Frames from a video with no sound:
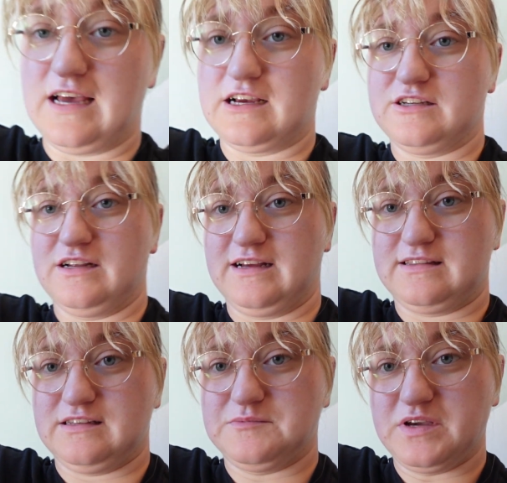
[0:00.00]
actually like
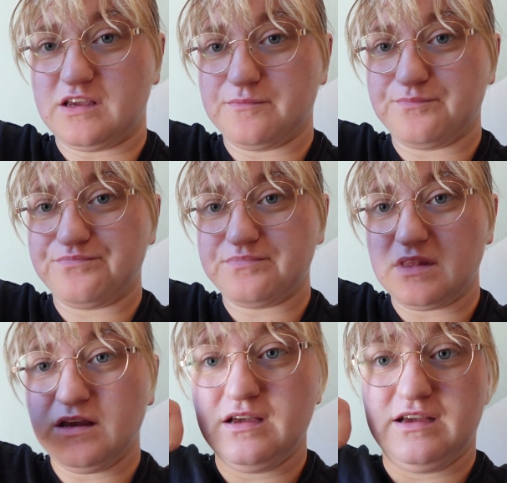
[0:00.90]
this big.
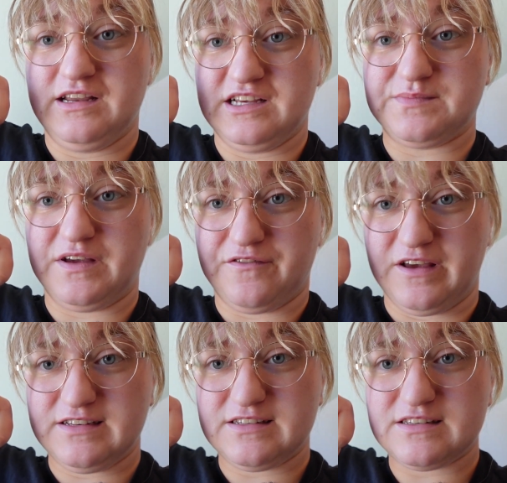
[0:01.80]
It is my
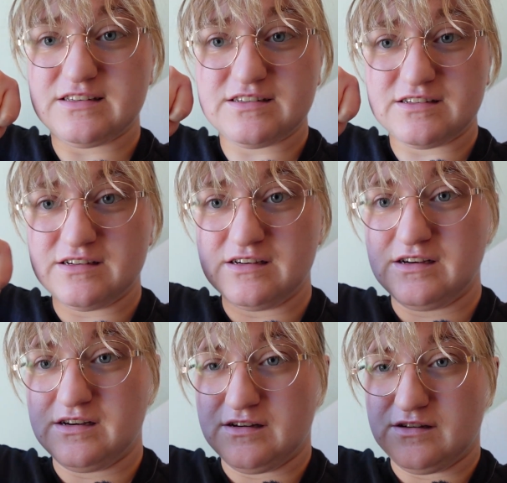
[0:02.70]
fist,
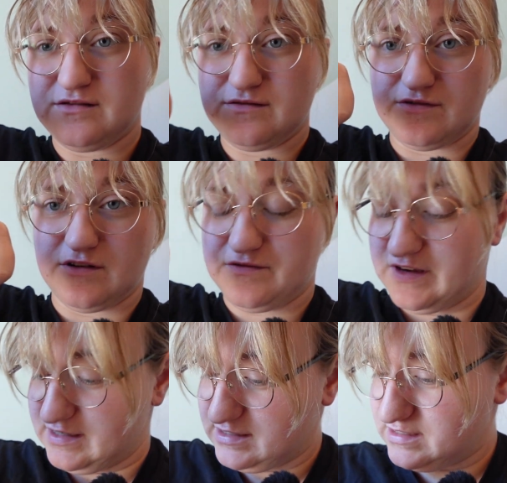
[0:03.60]
front
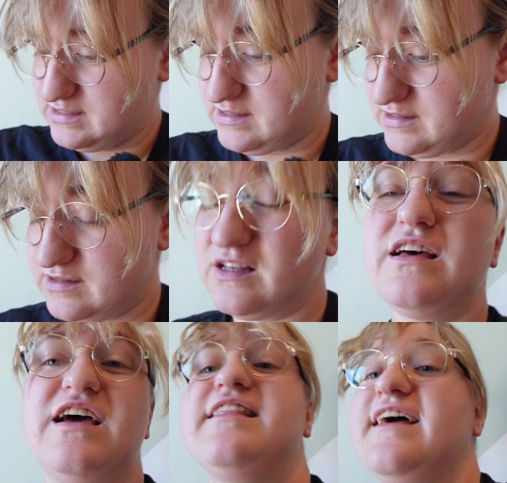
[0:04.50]
fist,
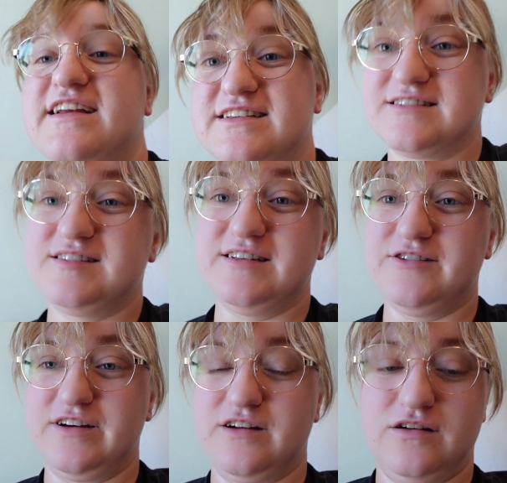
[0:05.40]
and that is
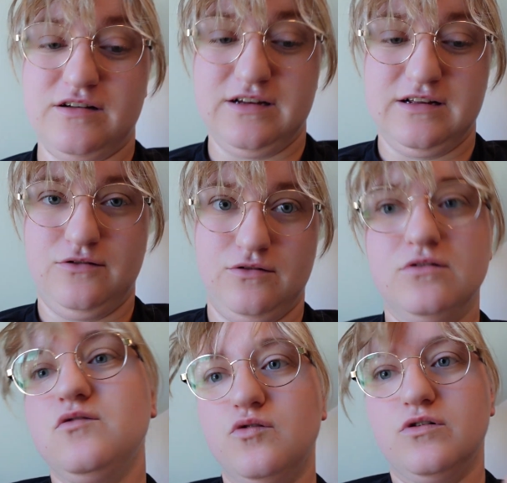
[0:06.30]
considering
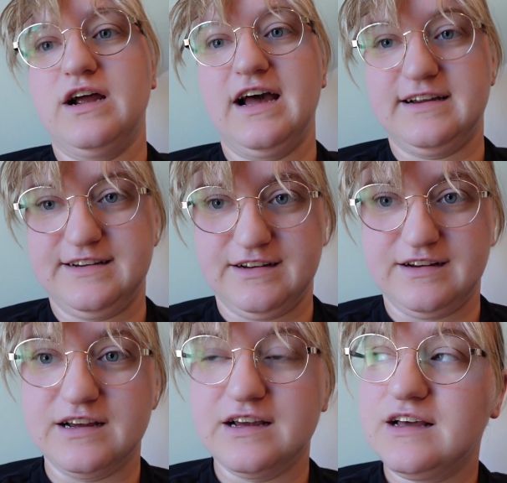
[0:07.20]
or
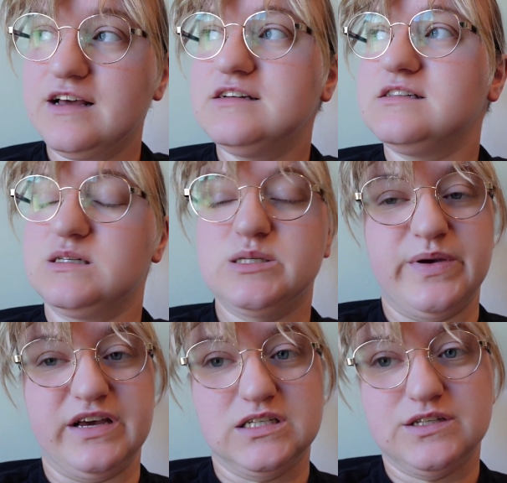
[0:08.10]
adding the
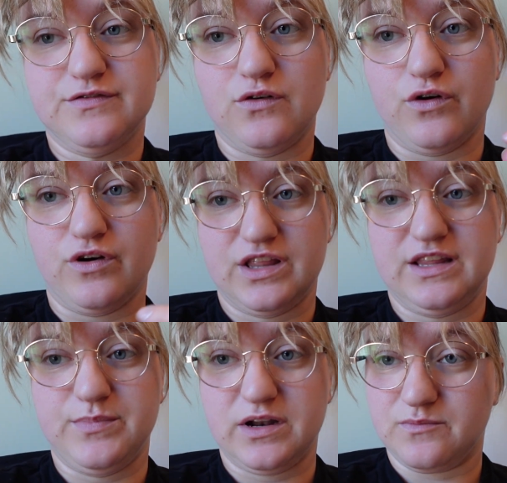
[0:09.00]
space for
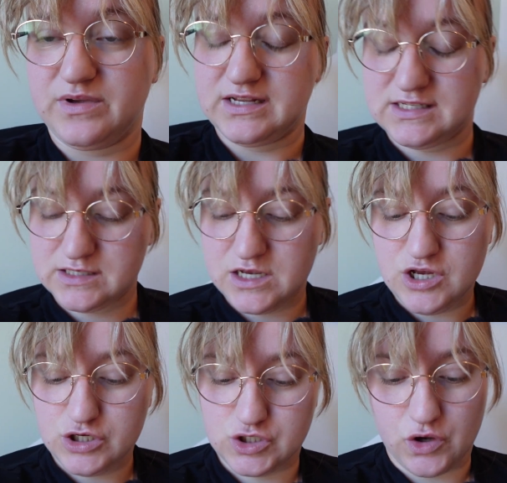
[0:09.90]
the button bands.
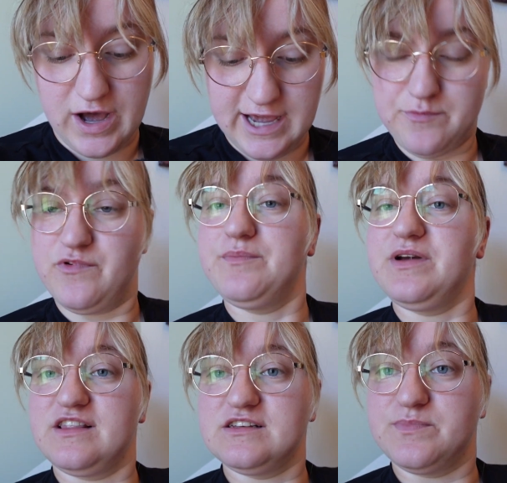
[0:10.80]
So I am
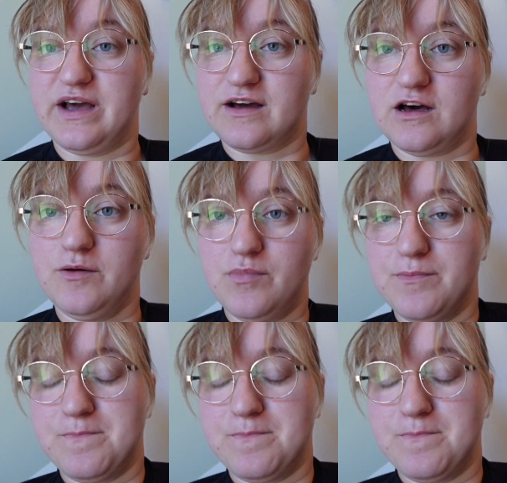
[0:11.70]
ripping this back up,